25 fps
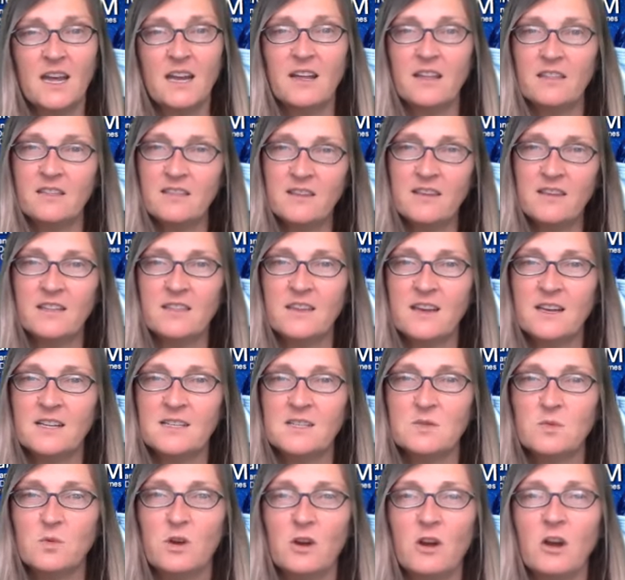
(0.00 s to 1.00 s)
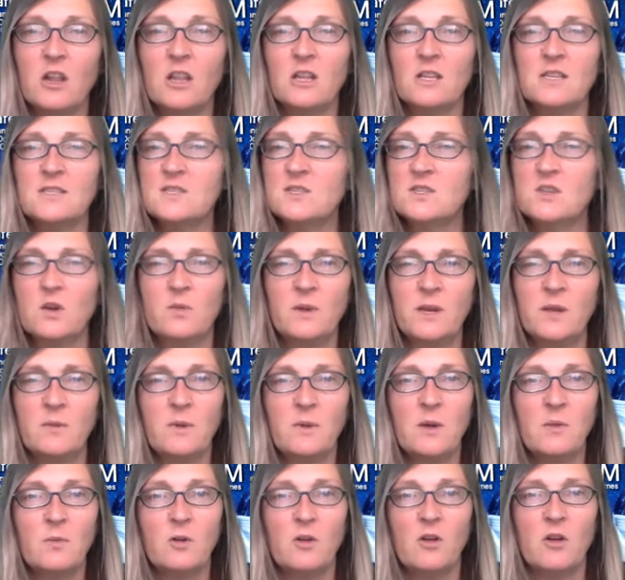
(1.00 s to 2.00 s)
And I think that's where so many
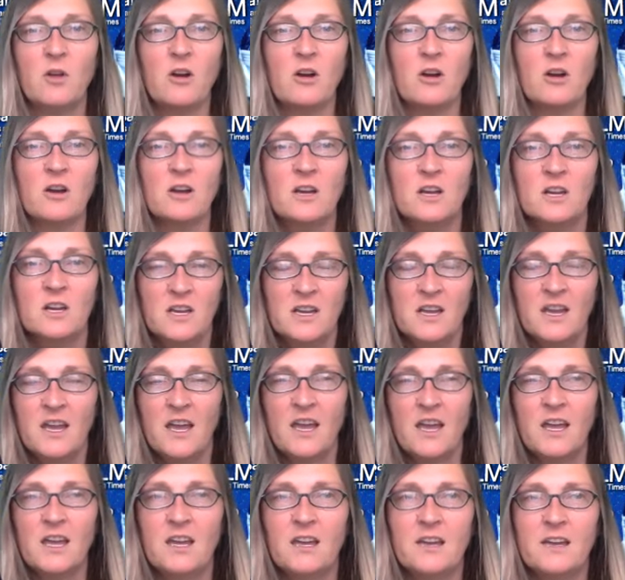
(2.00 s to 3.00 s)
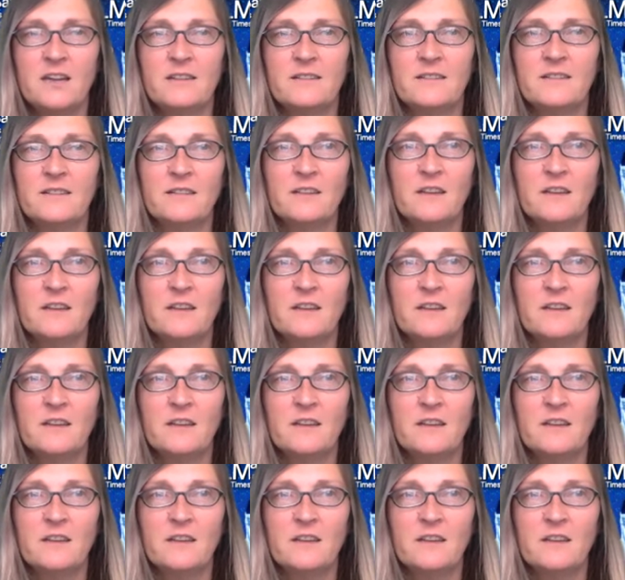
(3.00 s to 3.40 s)
people are. And